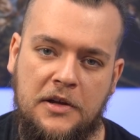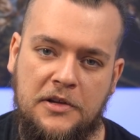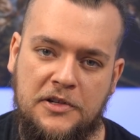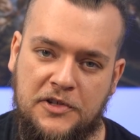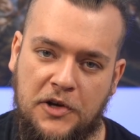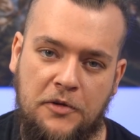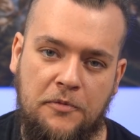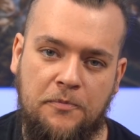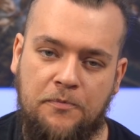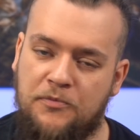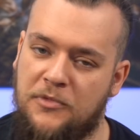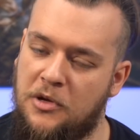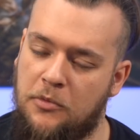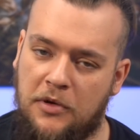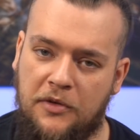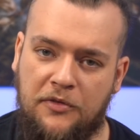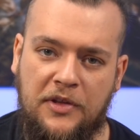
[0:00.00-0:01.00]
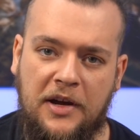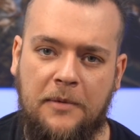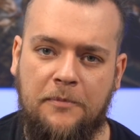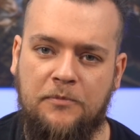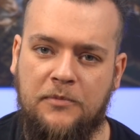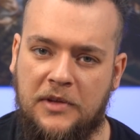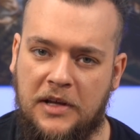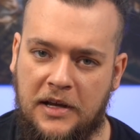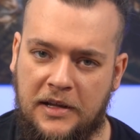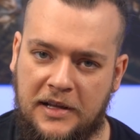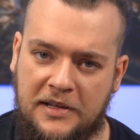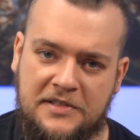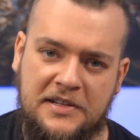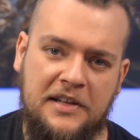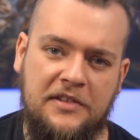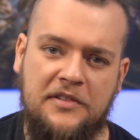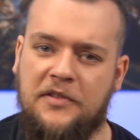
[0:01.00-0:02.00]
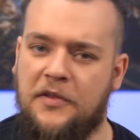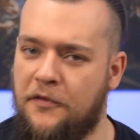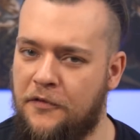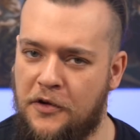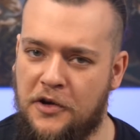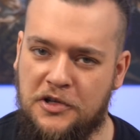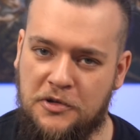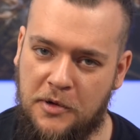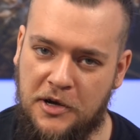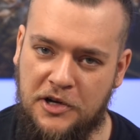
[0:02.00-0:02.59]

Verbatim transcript: So, with that, Let's get to the first